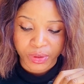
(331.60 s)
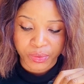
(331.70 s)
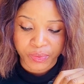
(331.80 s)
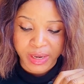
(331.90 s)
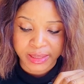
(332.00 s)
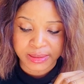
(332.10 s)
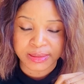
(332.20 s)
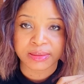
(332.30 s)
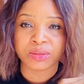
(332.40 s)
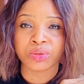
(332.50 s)

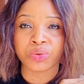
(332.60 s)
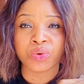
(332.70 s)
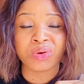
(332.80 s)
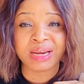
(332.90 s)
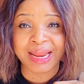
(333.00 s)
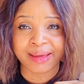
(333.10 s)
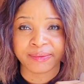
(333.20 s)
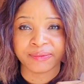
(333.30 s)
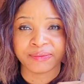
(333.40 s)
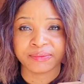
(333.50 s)
Right, you go
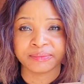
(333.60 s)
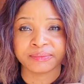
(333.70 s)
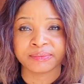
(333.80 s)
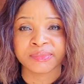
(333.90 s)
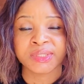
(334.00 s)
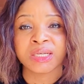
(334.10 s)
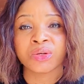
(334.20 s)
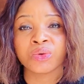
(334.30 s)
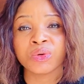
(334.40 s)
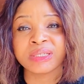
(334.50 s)
live.
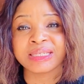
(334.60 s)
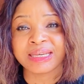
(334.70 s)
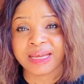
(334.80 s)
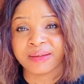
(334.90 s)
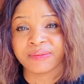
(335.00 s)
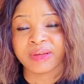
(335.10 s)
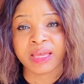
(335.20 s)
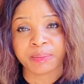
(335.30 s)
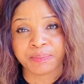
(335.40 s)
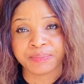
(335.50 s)
Going live
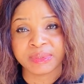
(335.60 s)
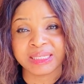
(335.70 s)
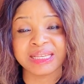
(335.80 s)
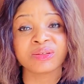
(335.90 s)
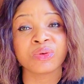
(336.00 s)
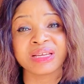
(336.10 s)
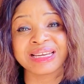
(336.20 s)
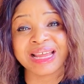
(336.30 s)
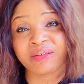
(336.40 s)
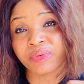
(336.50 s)

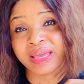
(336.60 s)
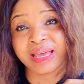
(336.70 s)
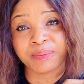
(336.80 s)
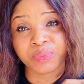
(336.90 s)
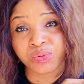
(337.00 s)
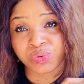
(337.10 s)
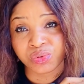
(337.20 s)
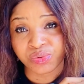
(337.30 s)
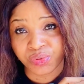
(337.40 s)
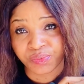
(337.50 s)
will help you to
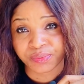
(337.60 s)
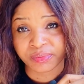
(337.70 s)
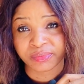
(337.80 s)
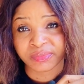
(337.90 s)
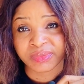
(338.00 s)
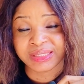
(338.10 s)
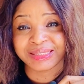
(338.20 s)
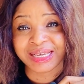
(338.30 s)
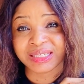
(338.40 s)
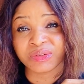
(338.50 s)
grow.
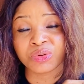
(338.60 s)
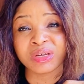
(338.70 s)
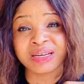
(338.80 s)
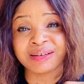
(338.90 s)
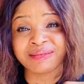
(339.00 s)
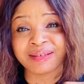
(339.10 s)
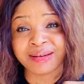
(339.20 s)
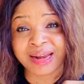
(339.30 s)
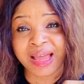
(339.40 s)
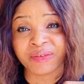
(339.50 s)
Yes, going
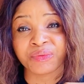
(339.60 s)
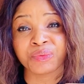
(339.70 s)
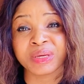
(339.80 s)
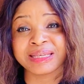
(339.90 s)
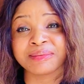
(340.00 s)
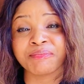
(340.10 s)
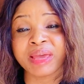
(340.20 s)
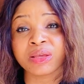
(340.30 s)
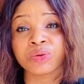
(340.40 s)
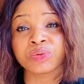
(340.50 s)
live will
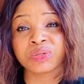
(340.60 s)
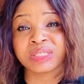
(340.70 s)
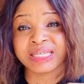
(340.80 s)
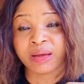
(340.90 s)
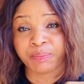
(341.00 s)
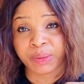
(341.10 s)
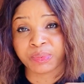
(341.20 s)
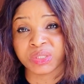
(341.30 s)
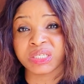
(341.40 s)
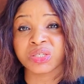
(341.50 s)
make you to tell
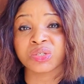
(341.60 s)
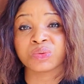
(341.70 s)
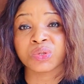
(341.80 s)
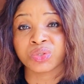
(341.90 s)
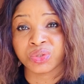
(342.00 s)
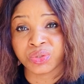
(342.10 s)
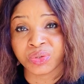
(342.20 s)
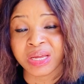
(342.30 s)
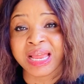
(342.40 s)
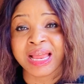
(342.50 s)
people this is what you
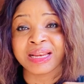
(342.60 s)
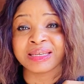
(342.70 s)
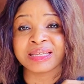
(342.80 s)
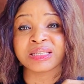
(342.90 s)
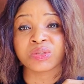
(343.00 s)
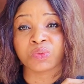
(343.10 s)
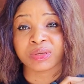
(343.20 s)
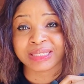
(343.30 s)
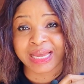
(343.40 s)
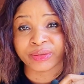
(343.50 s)
do, this is
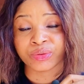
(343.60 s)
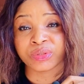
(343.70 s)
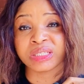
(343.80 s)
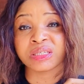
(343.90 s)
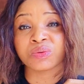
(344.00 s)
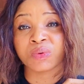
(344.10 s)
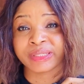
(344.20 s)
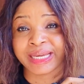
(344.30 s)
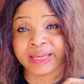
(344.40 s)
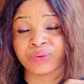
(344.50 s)
what I do, this is
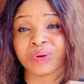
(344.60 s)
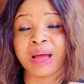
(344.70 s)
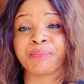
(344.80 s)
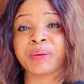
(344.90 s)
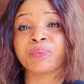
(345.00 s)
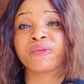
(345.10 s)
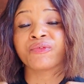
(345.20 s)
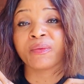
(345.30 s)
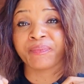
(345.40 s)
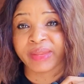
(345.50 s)
what I do, and people
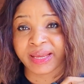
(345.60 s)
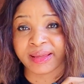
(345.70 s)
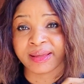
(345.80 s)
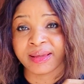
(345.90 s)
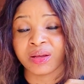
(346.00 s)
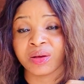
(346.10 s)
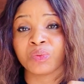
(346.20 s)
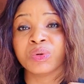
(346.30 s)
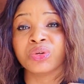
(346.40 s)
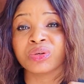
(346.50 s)
from there
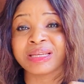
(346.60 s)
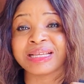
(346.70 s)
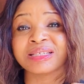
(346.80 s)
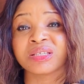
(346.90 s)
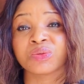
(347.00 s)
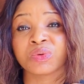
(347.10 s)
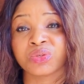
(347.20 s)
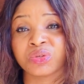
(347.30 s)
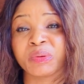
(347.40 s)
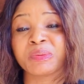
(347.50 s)
will know that this is what
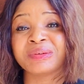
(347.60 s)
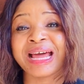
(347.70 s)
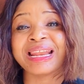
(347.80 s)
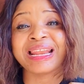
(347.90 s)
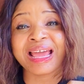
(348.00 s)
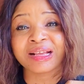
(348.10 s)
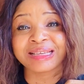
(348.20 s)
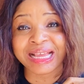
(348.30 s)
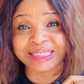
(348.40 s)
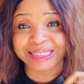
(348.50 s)
you do. People that like
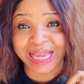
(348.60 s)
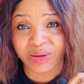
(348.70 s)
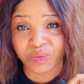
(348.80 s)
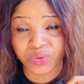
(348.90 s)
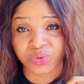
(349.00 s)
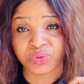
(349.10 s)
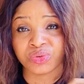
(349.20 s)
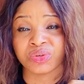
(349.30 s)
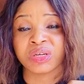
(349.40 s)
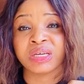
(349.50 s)
that thing that you want to
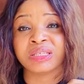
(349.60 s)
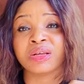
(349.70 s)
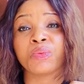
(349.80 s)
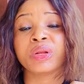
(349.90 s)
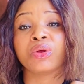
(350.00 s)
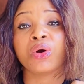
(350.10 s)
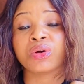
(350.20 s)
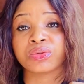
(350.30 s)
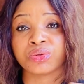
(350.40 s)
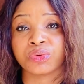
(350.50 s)
do, they will
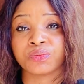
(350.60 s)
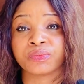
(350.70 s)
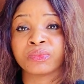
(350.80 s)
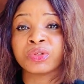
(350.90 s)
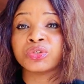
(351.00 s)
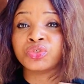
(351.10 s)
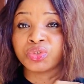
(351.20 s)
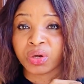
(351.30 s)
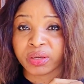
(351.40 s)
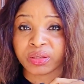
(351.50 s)
also
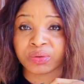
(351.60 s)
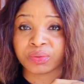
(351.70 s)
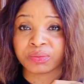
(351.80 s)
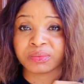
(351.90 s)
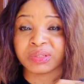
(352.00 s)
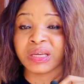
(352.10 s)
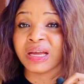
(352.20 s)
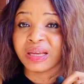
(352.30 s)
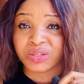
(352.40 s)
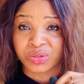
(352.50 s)
join you
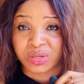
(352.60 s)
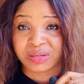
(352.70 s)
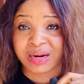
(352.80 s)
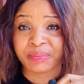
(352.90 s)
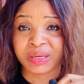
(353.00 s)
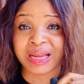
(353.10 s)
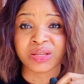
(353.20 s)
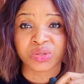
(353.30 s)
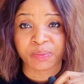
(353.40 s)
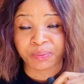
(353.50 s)
in subscribing and
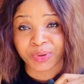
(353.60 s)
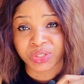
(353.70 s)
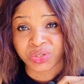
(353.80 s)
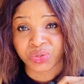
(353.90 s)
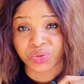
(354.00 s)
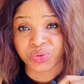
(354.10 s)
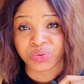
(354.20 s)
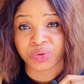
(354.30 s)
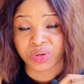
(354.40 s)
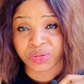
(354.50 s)
supporting to
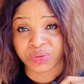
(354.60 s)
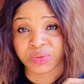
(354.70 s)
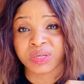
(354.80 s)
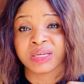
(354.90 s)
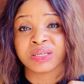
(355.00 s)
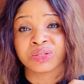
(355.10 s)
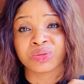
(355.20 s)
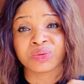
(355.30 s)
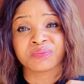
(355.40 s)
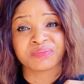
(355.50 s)
you also.
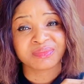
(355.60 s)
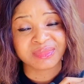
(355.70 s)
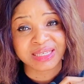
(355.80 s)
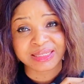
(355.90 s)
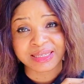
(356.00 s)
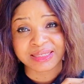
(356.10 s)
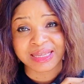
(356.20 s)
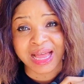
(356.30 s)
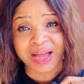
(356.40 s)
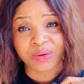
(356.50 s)
So this is
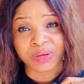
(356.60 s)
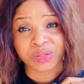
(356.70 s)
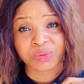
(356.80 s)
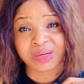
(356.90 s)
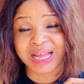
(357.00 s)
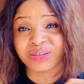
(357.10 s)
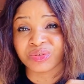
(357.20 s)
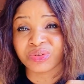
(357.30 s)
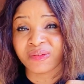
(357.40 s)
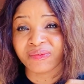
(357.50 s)
how it works, and do
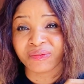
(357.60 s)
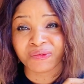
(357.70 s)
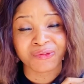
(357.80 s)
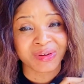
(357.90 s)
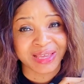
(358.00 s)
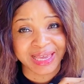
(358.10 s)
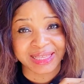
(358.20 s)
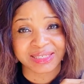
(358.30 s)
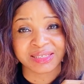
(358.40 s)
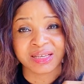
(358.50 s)
not
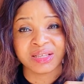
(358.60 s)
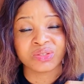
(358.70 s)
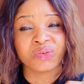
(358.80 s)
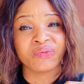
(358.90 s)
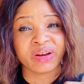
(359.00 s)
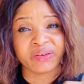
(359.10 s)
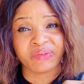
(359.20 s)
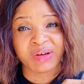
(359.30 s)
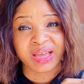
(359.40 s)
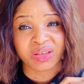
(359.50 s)
forget to
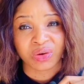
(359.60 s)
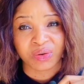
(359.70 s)
verify your